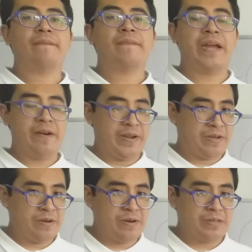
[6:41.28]
Very
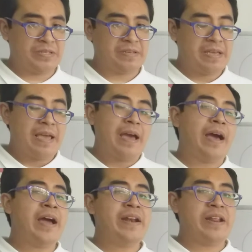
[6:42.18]
good.
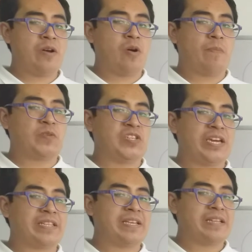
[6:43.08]
And the
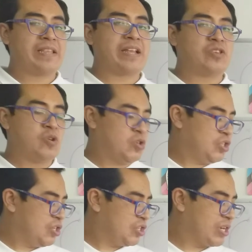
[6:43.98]
object that
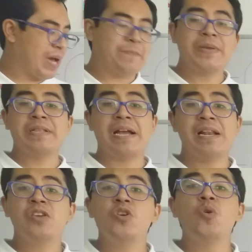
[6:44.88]
uses
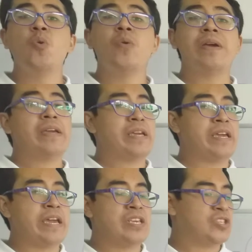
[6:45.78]
capital U
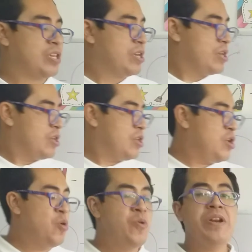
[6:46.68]
is
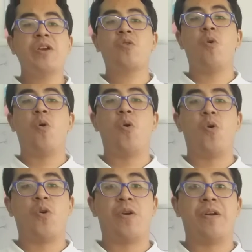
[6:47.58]

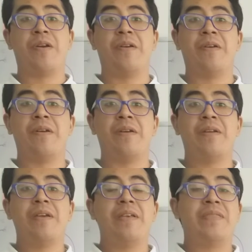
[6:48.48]
unicorn.
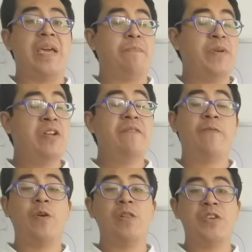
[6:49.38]
The
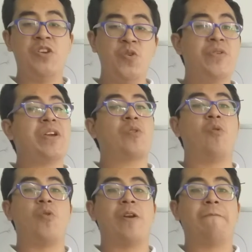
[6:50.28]
beautiful
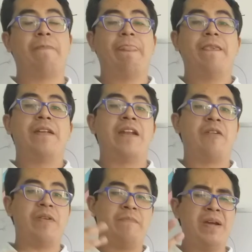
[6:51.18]
unicorn.
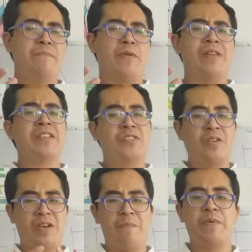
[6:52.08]
Now remember, let's
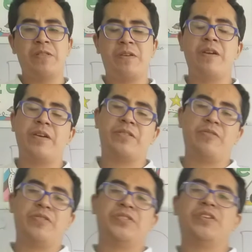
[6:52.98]
talk about
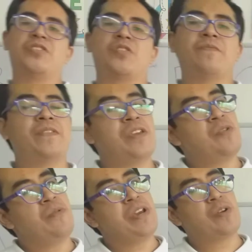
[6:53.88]
characteristics of the
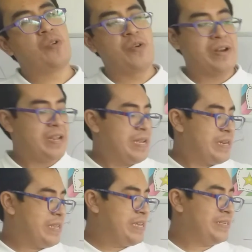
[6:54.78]
unicorn.
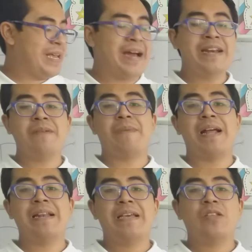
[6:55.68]
This
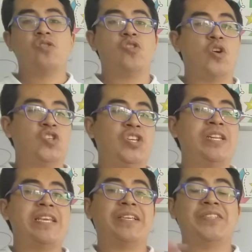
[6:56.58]
animal
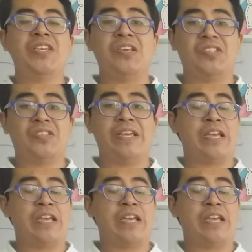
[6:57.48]
doesn't exist.